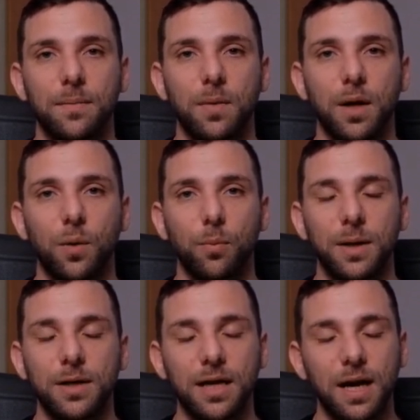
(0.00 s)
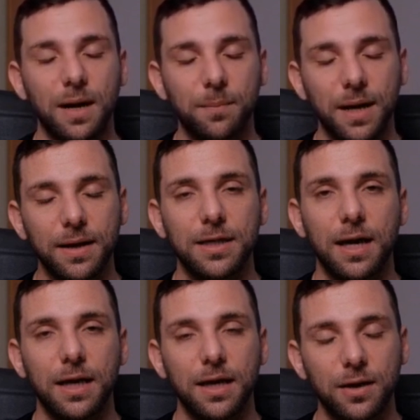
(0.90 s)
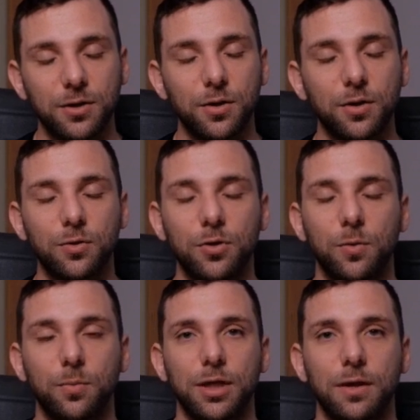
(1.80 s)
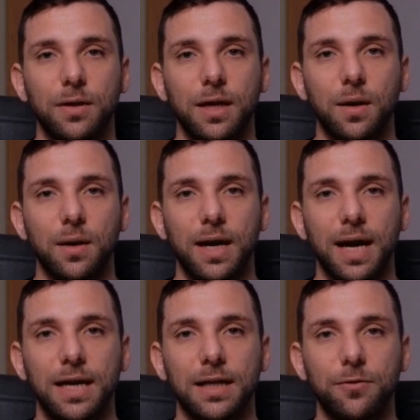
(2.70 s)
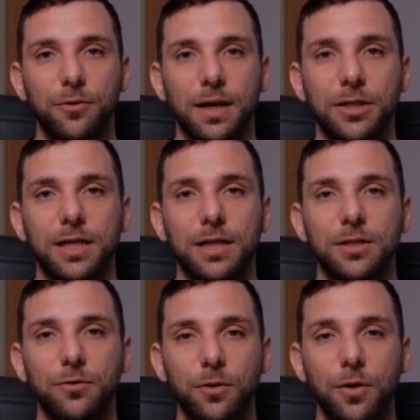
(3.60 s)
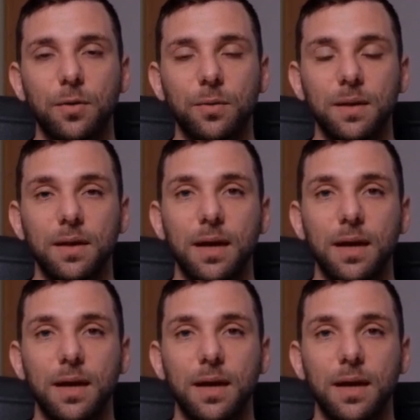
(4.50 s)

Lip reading: We hope this guide makes signing in to YouTube TV on any device easy for you.